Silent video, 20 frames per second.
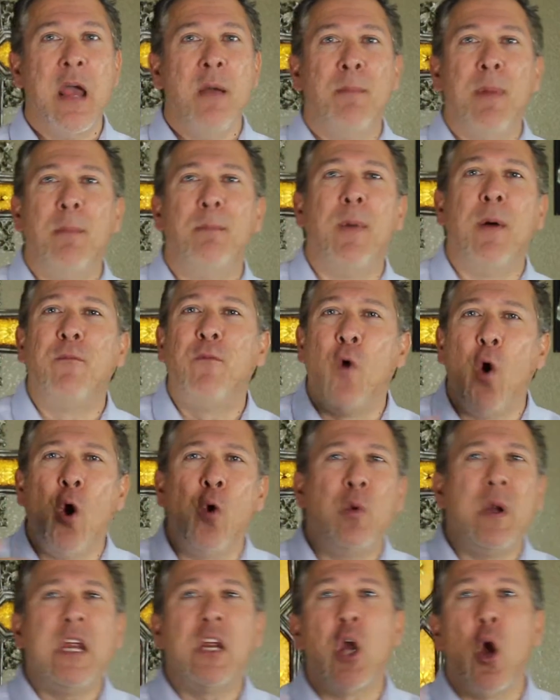But
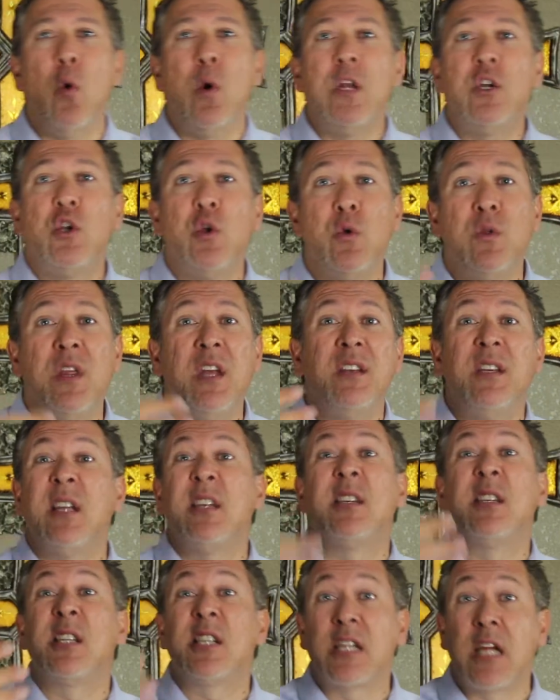before we go into the
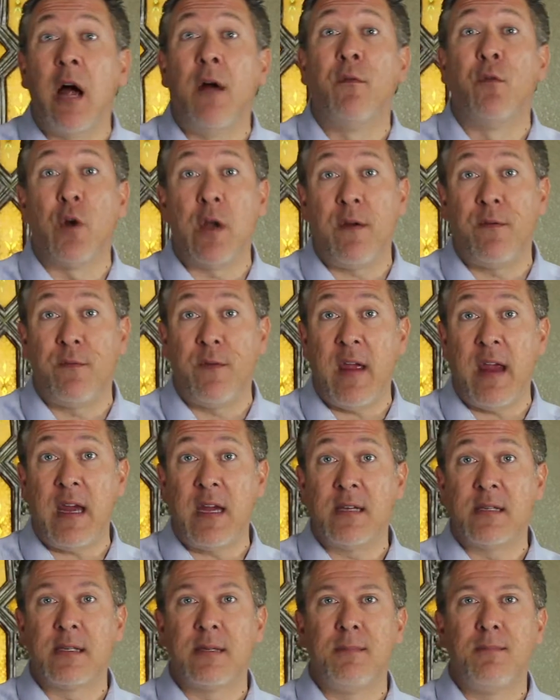discovery
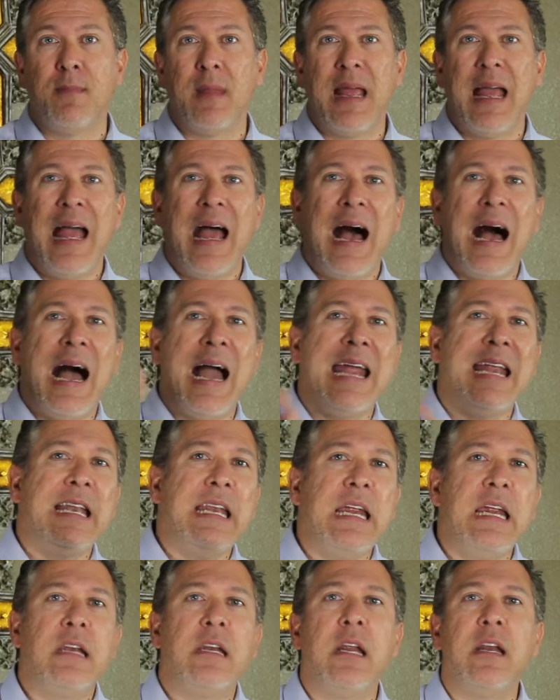phase, I
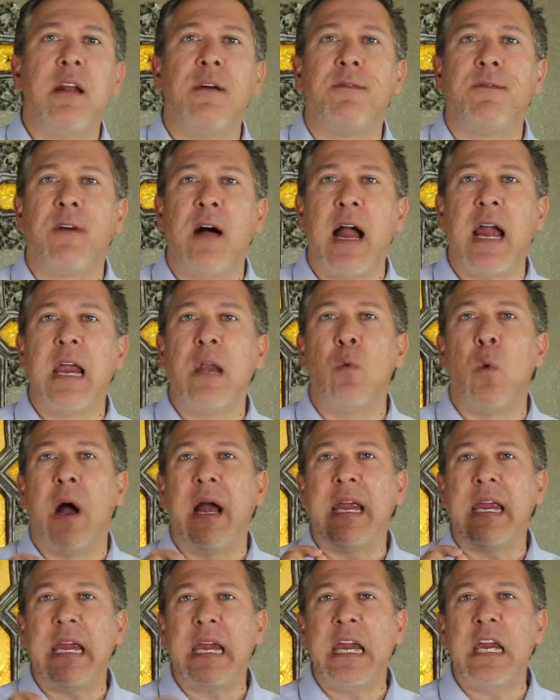need to define
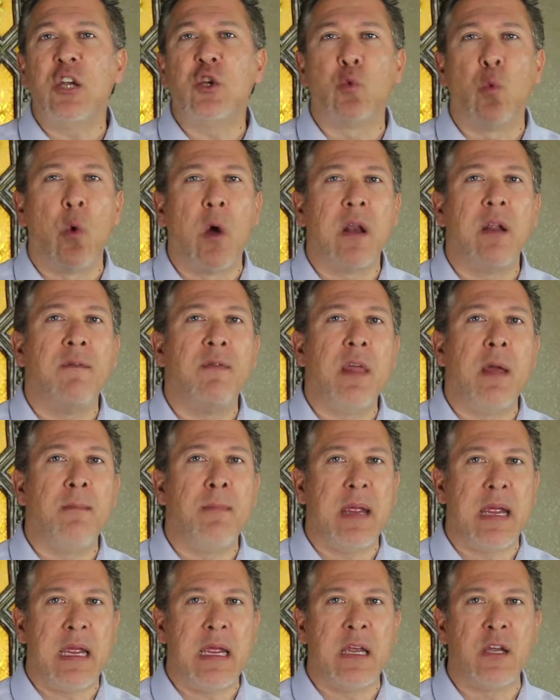what each one of
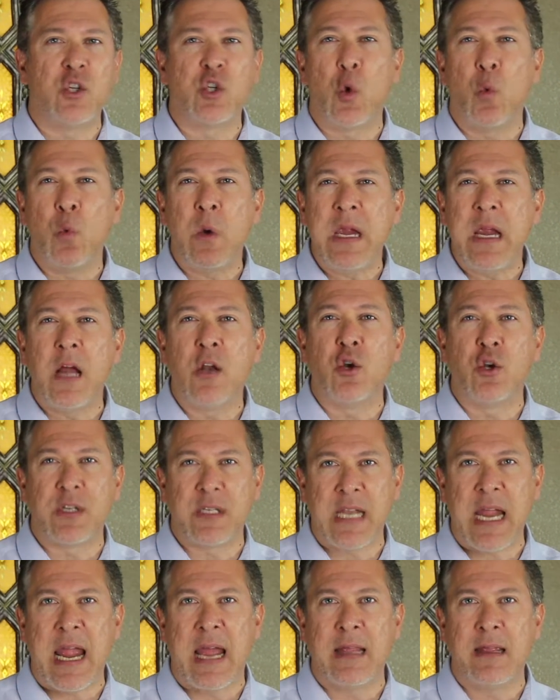them is so we
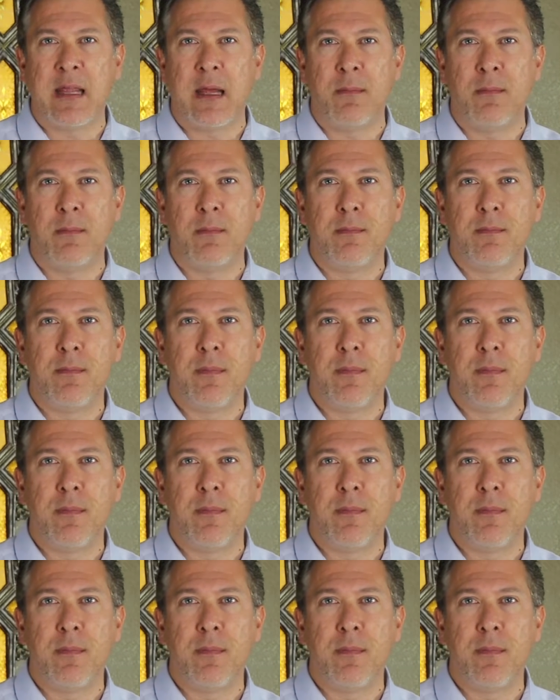understand them.